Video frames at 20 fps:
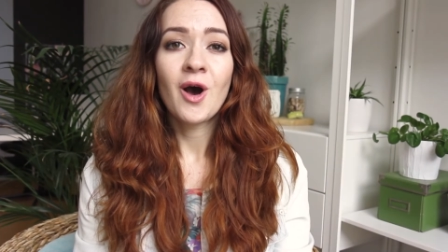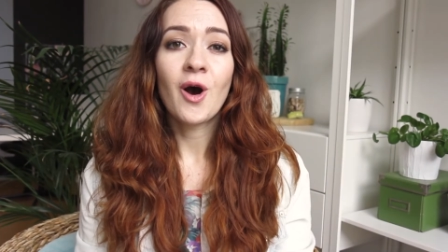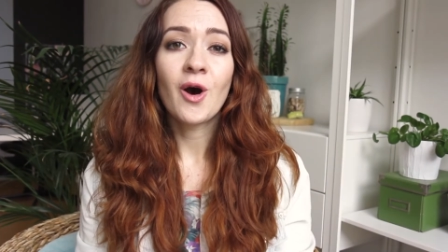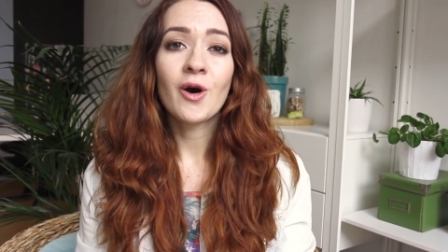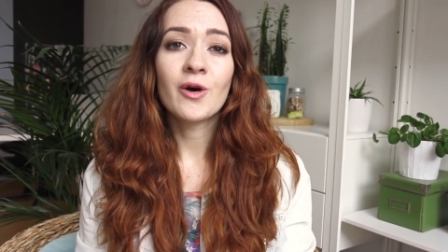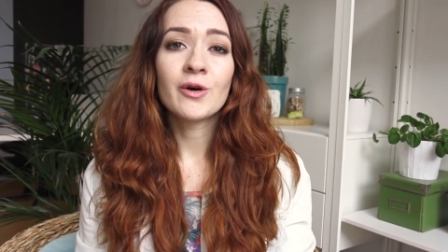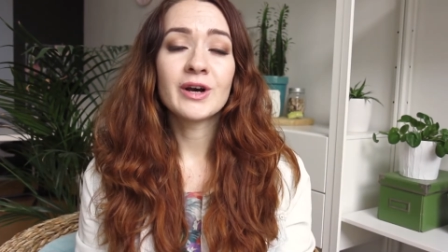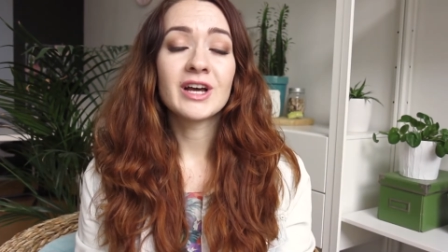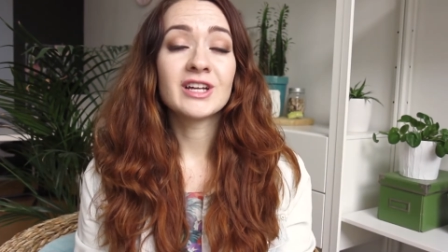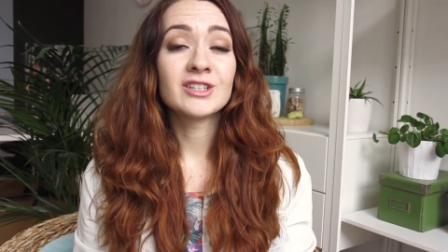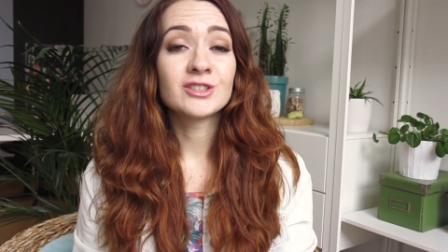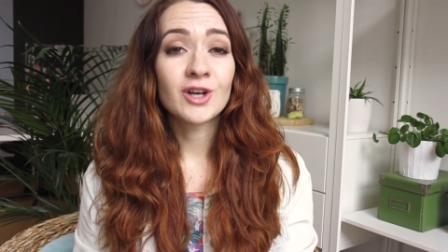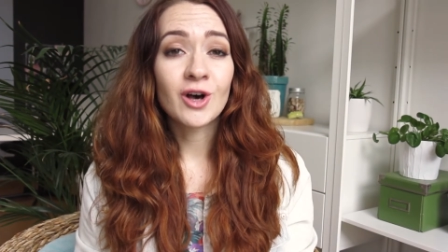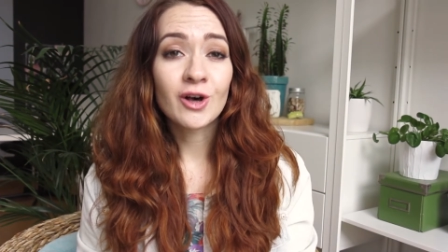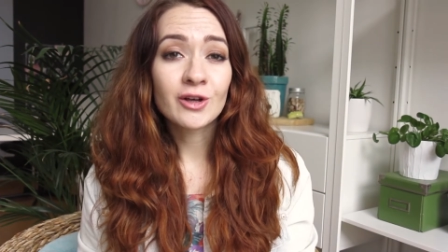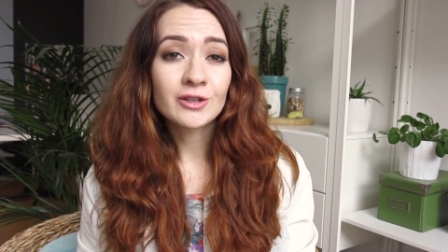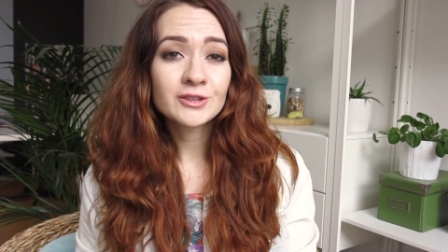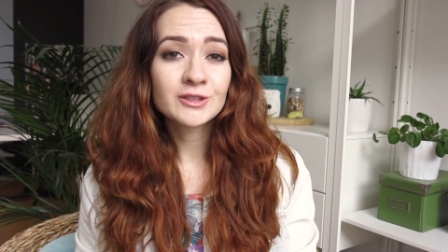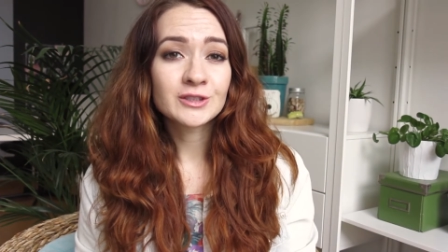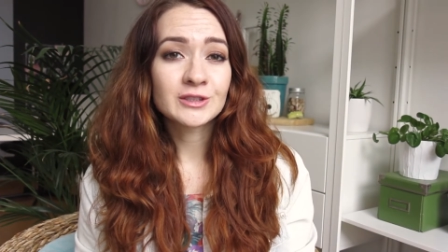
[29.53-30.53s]
Oh, and
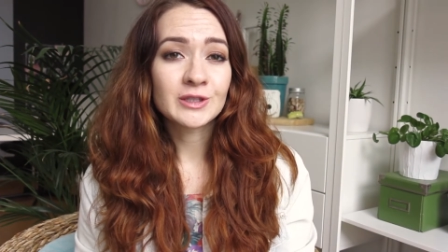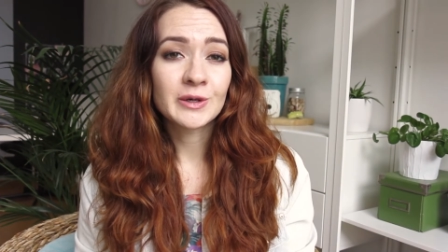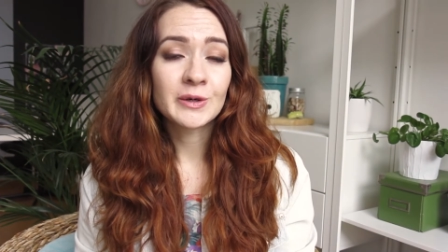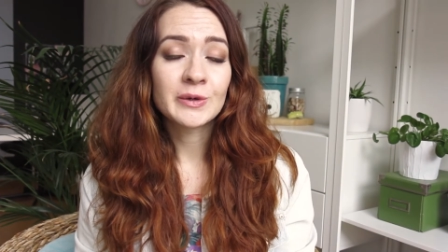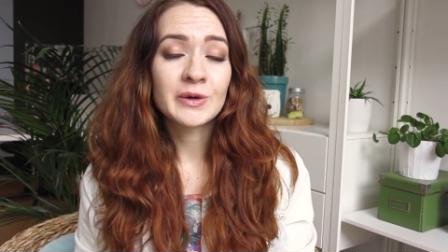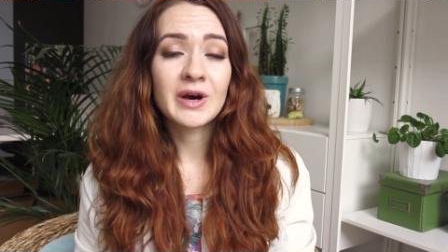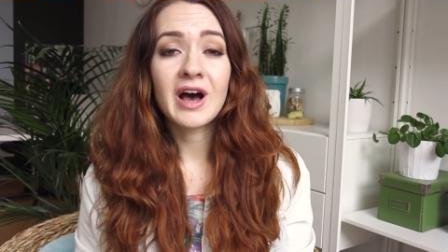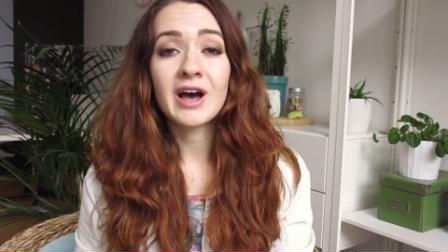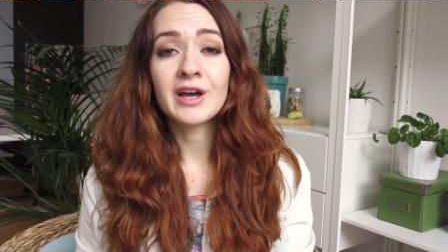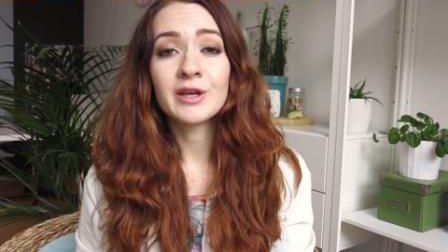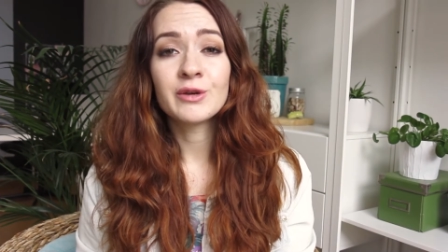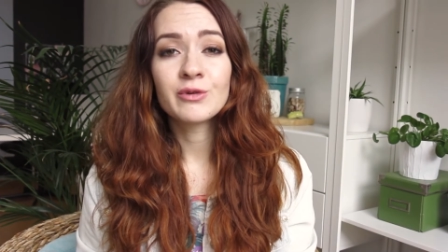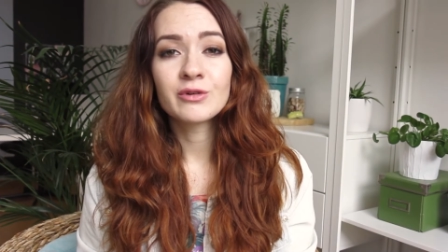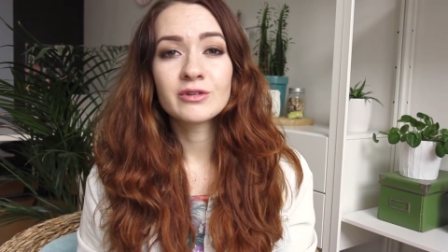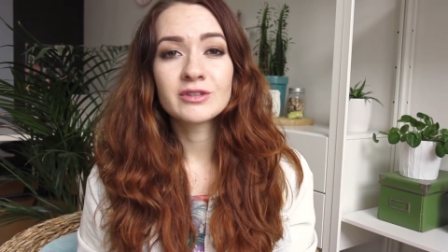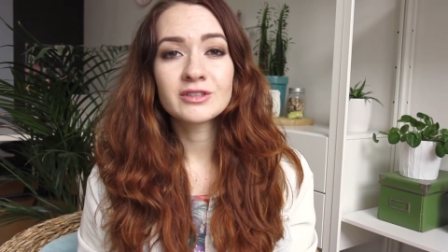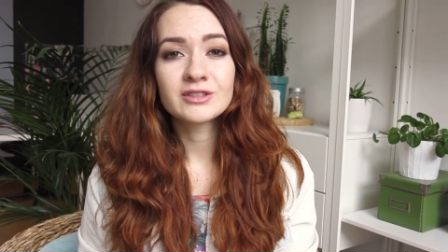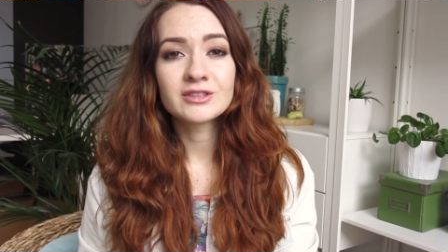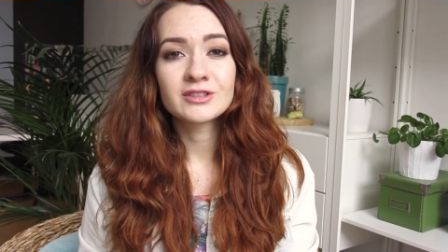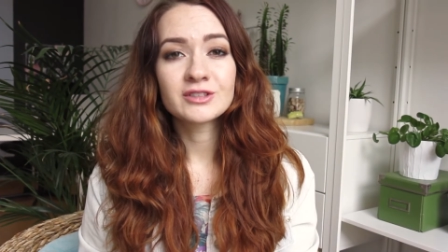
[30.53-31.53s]
also I
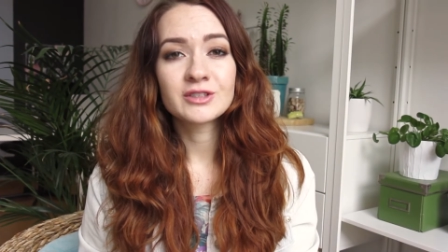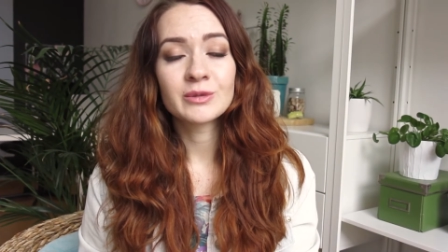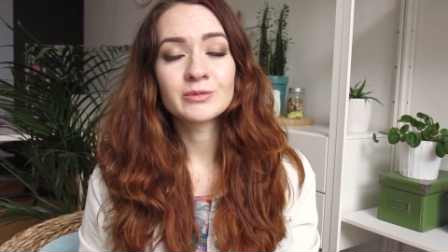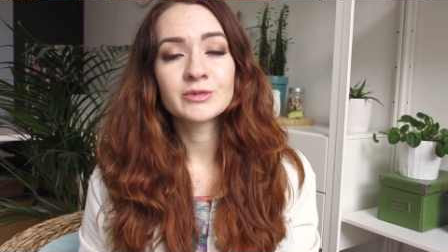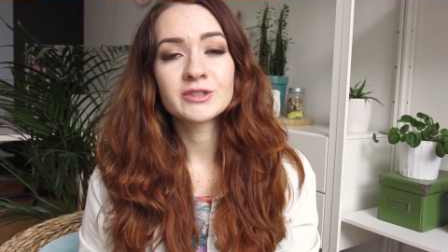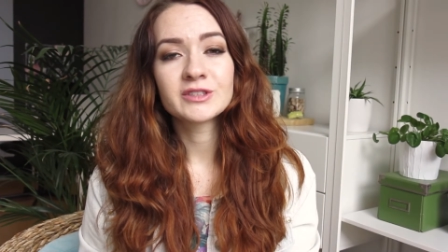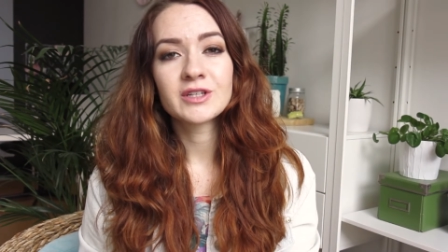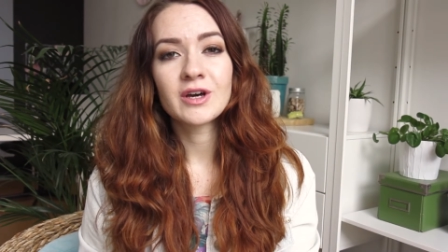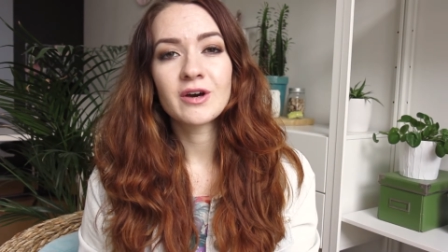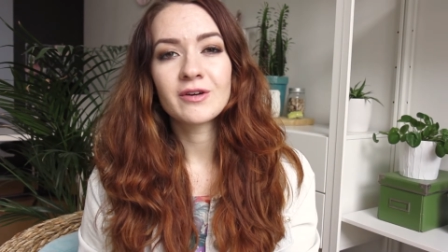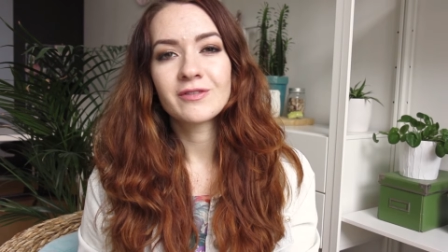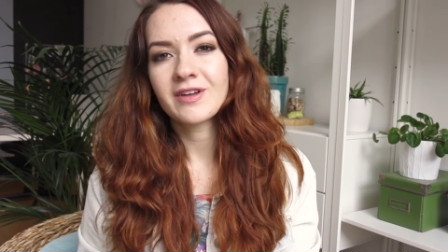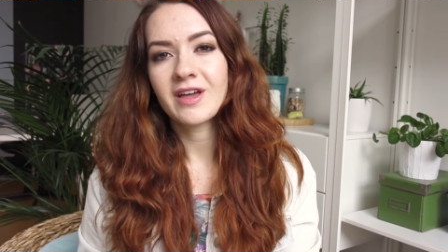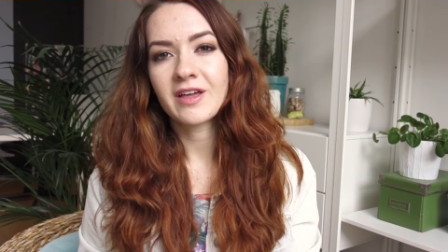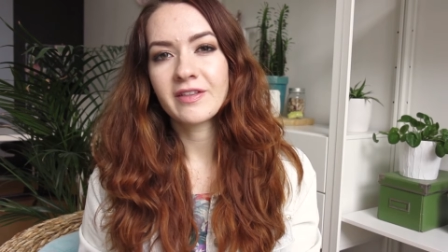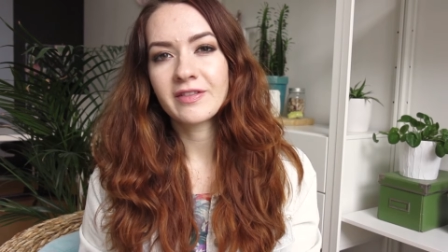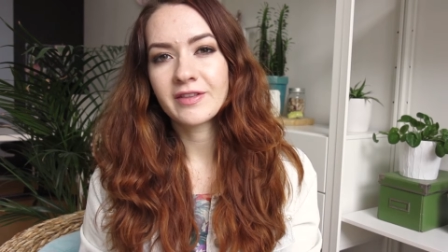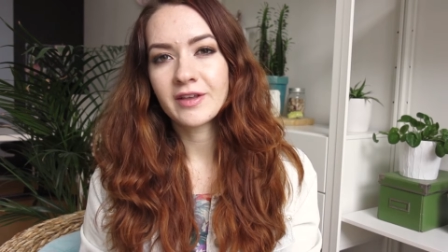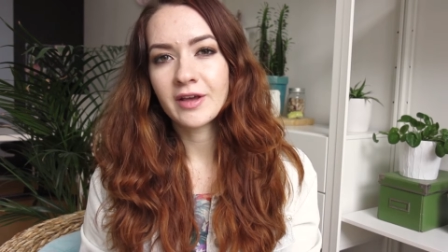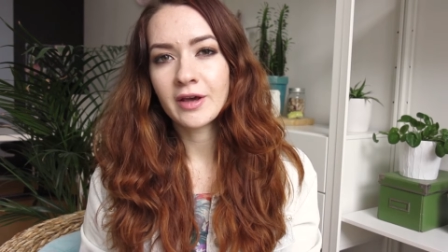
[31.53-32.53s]
ordered some stuff
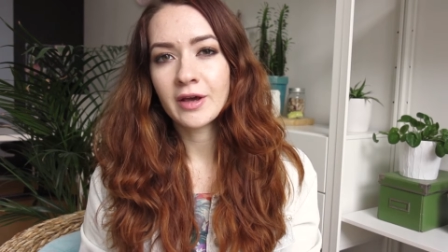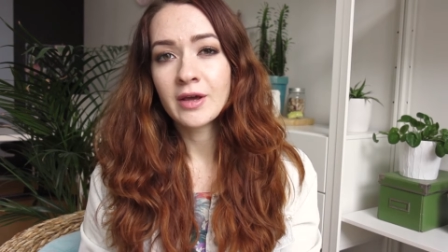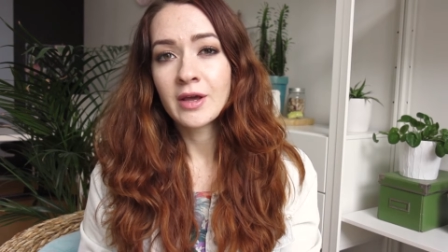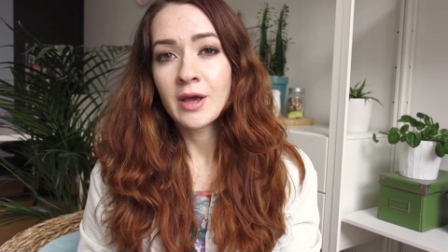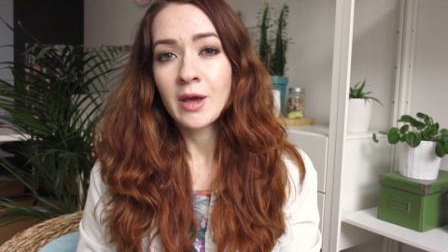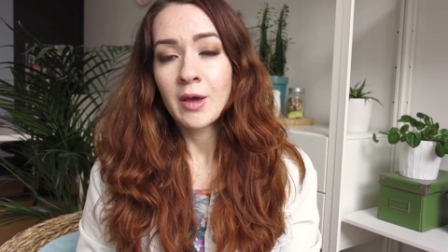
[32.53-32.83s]
at the